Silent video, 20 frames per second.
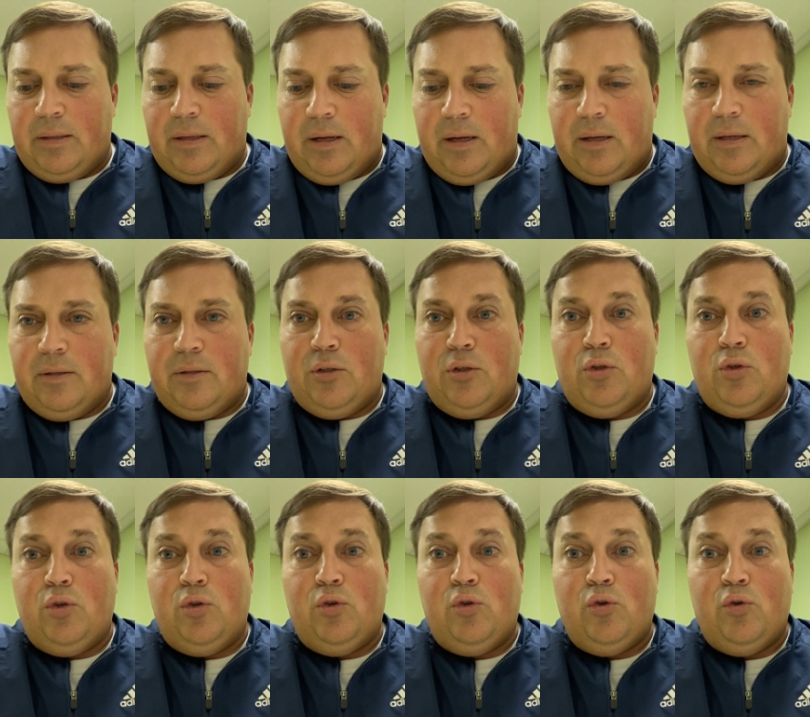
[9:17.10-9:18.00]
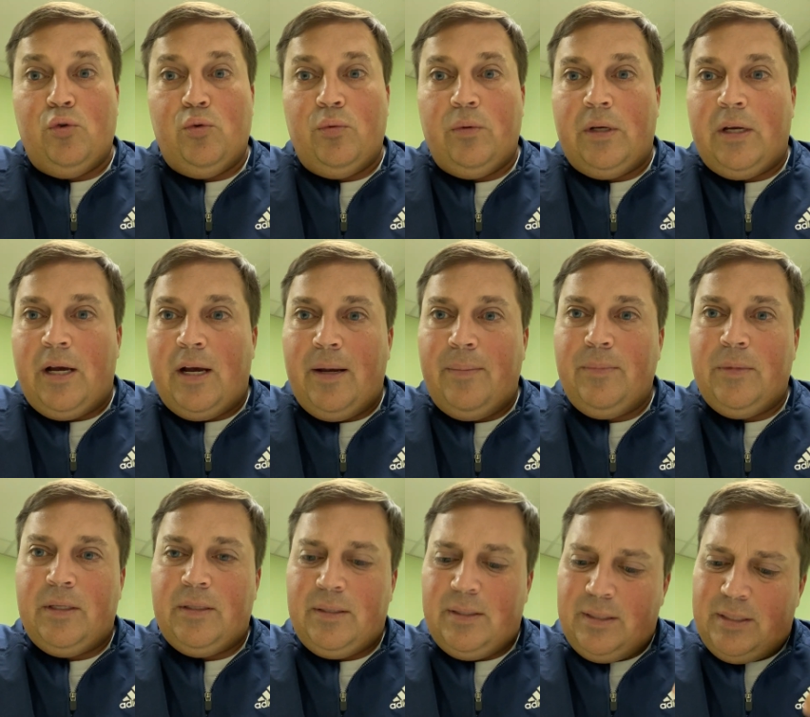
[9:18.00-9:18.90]
uh, to come
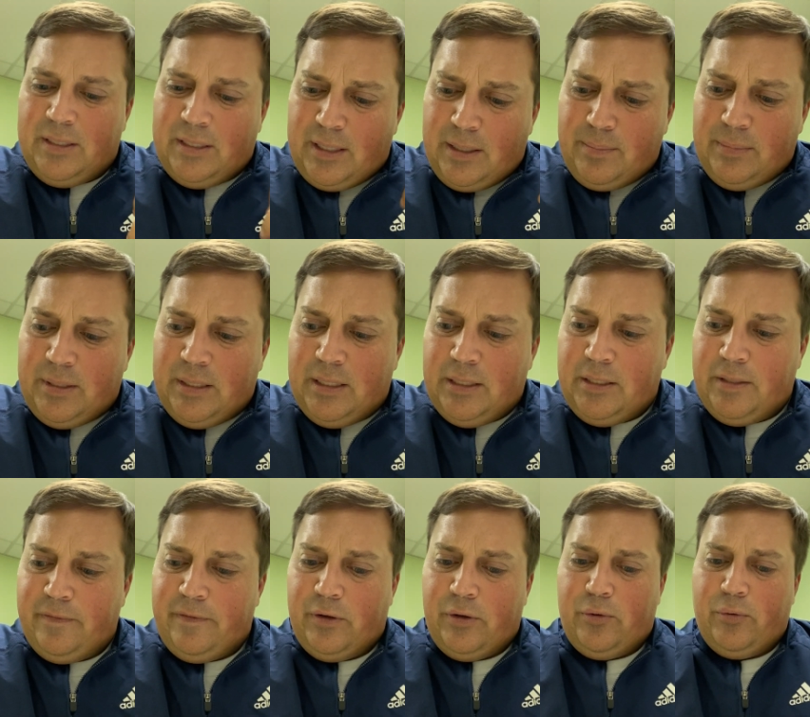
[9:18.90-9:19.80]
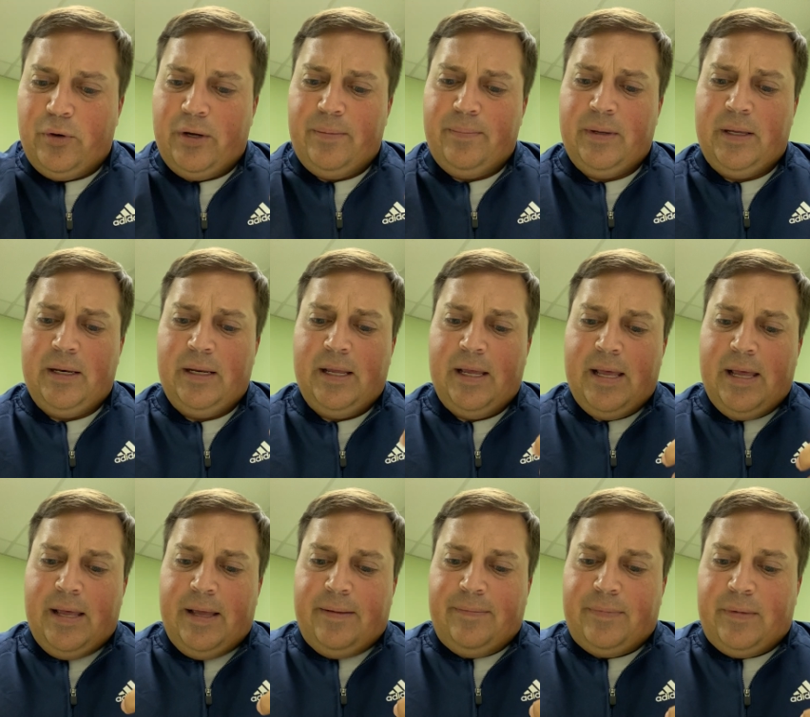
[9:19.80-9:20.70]
to some sense of agreement
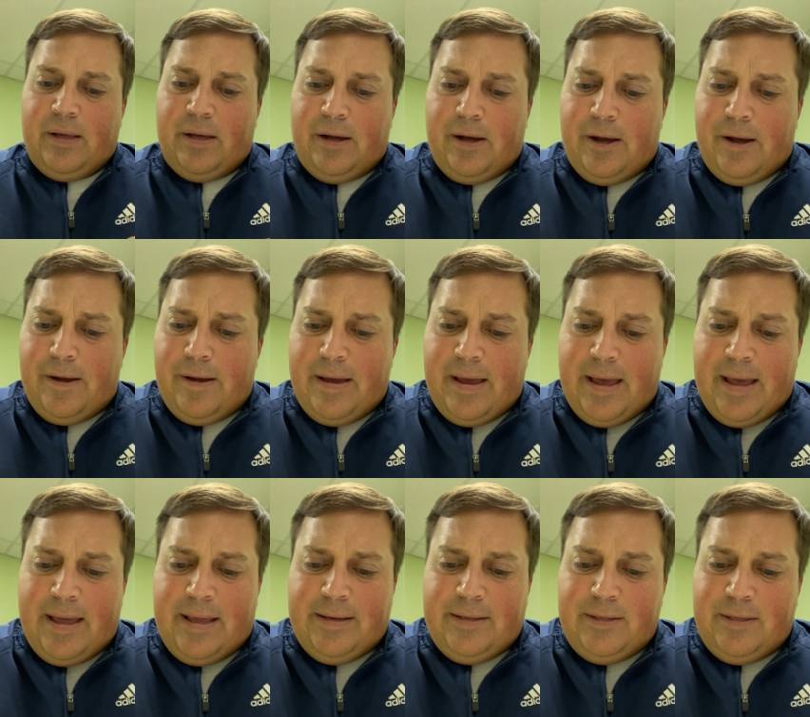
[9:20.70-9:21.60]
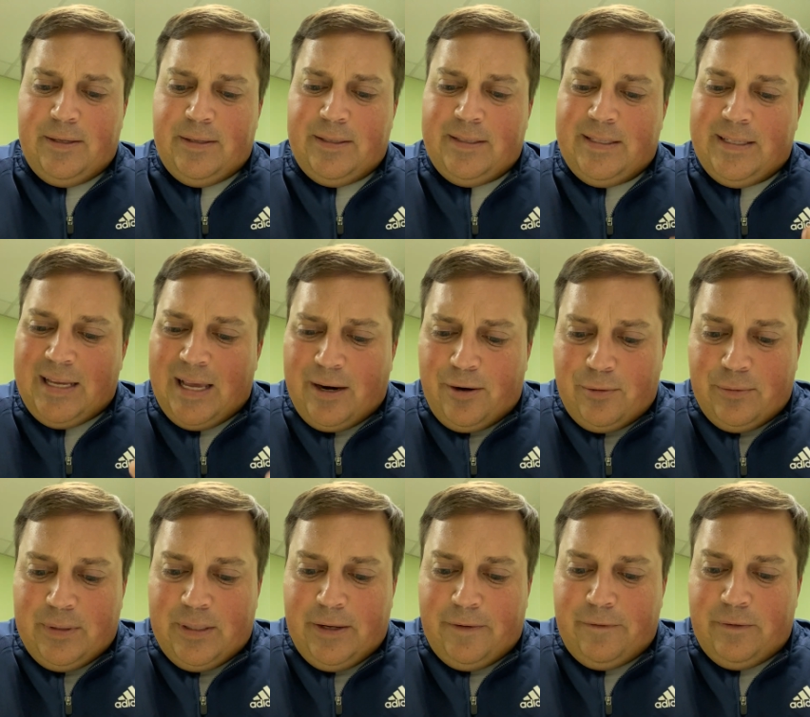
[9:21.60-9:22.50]
uh, and to settle
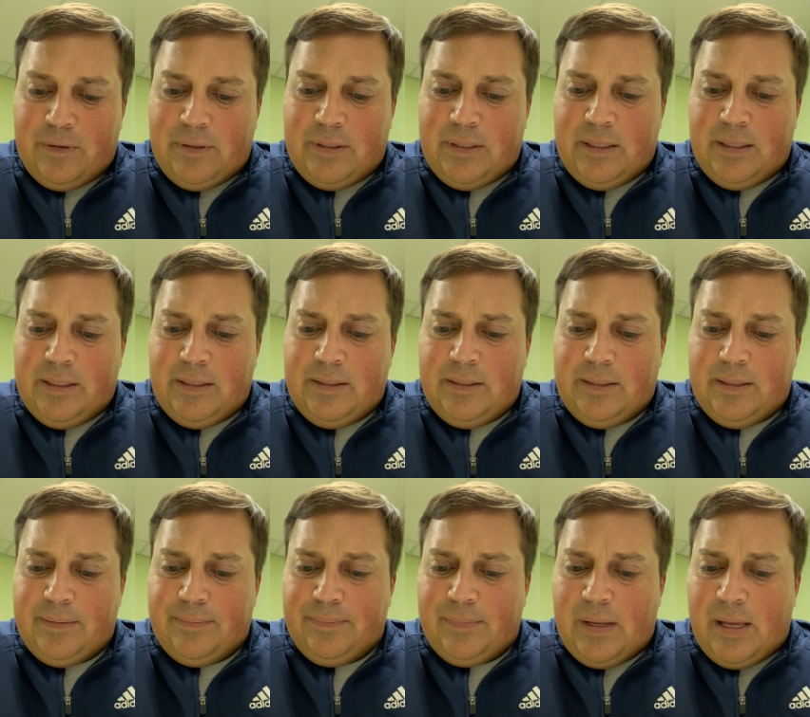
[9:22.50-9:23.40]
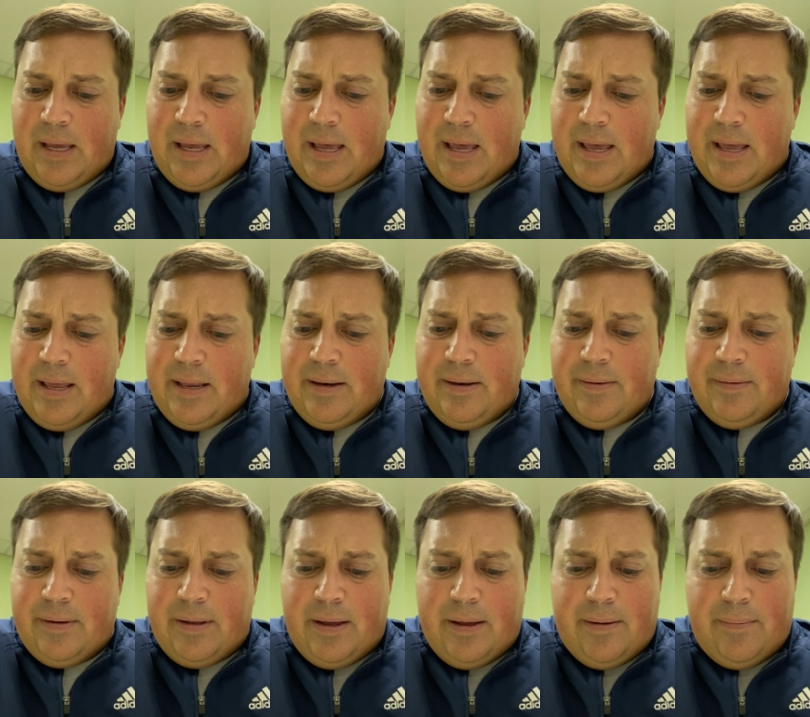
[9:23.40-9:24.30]
differences
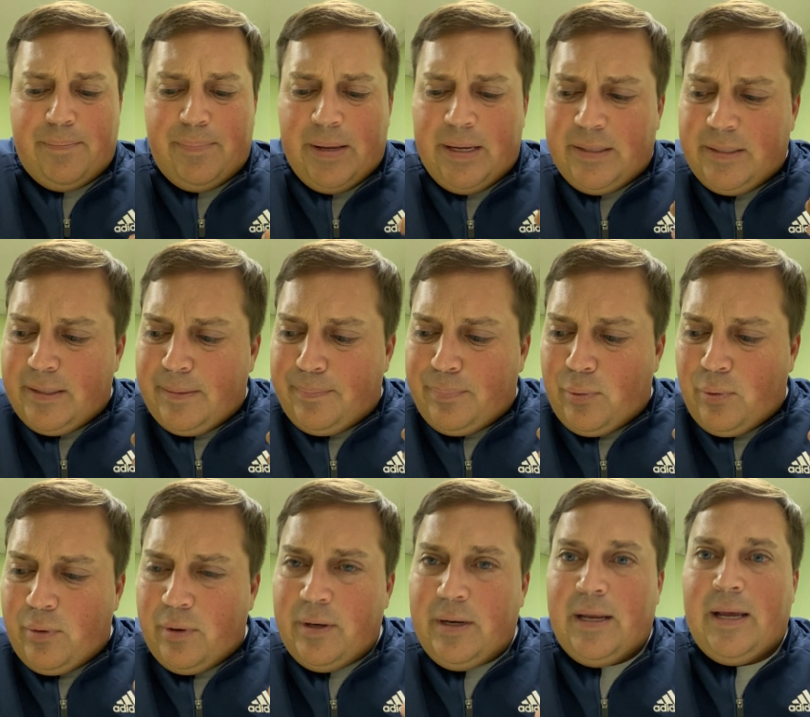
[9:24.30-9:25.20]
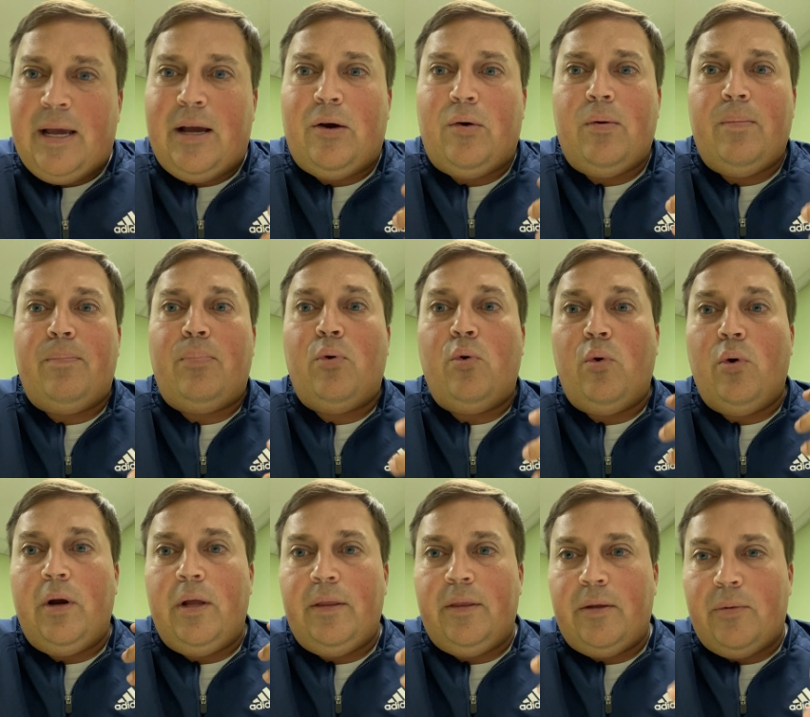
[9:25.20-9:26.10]
and uh, based upon how
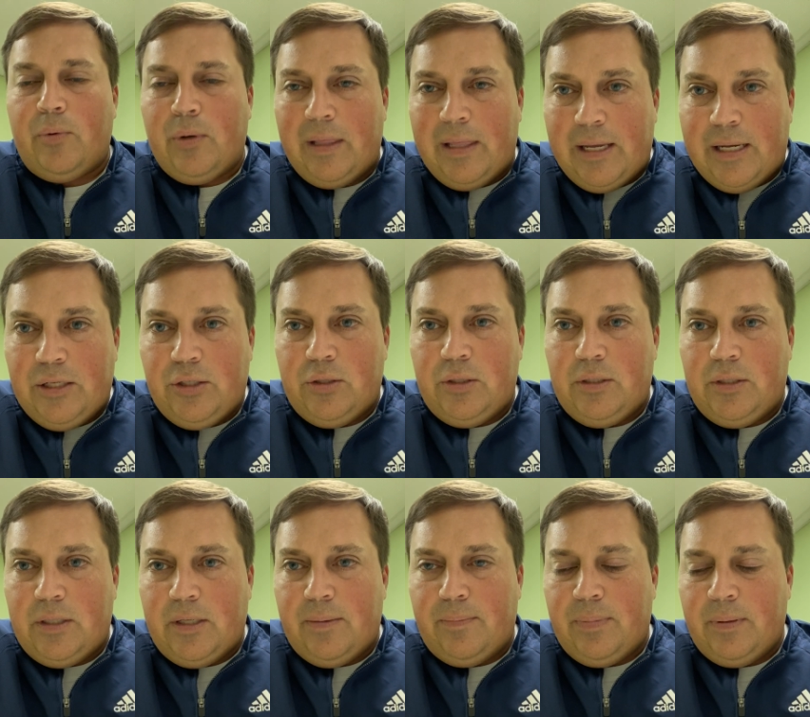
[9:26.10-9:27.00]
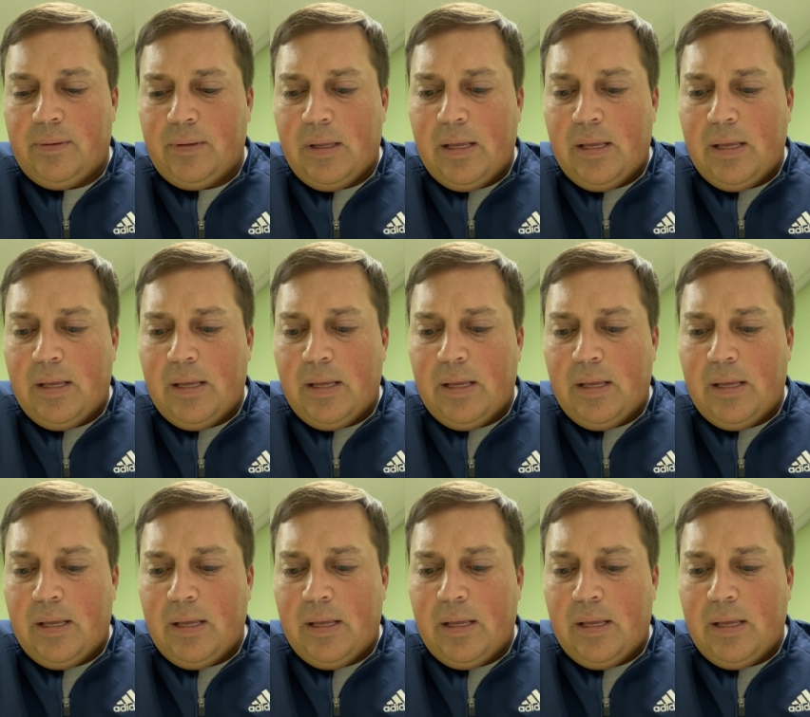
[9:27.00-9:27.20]
important the relationship